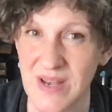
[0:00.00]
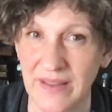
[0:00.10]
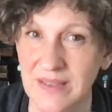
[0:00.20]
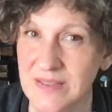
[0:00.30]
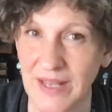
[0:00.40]

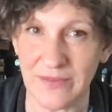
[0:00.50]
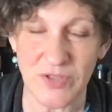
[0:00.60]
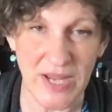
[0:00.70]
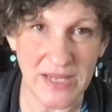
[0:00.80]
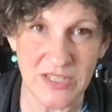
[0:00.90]
Nothing's kind of
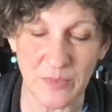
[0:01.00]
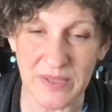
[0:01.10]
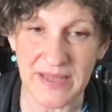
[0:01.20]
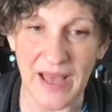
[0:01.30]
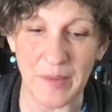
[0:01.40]
changing
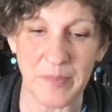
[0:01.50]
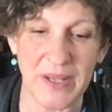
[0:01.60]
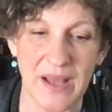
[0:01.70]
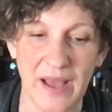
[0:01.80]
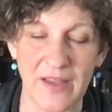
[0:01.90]
with that,
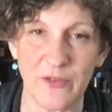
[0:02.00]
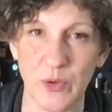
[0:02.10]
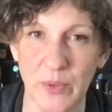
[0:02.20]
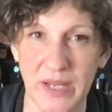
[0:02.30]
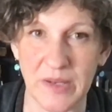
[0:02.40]
but I've
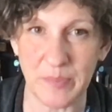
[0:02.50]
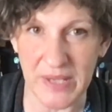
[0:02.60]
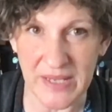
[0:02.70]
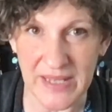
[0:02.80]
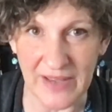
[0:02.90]
created
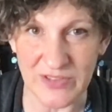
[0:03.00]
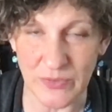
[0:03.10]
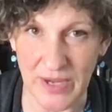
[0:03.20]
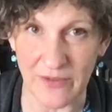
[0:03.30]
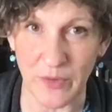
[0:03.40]
PDFs
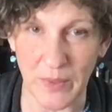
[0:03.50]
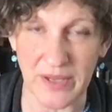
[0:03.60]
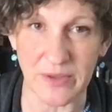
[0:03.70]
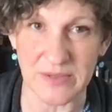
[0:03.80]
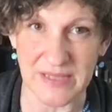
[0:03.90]
for every one
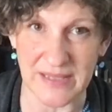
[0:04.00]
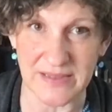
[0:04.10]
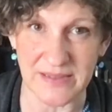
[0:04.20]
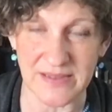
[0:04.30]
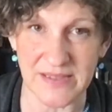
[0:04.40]
of those
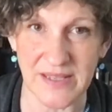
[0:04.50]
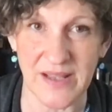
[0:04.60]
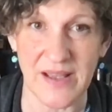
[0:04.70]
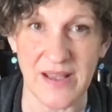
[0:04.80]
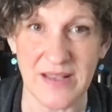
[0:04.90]
lessons
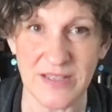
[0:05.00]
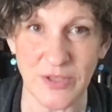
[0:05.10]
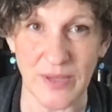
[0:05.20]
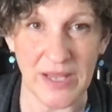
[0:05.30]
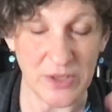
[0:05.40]

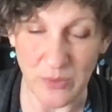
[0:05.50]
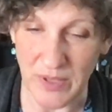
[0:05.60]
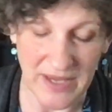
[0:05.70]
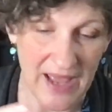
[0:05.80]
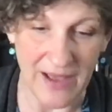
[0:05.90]
so that you
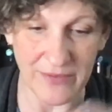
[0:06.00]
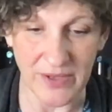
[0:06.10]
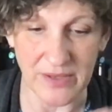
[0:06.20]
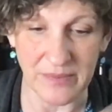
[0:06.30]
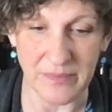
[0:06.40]
can have
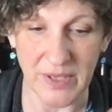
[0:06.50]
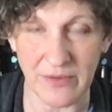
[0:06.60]
a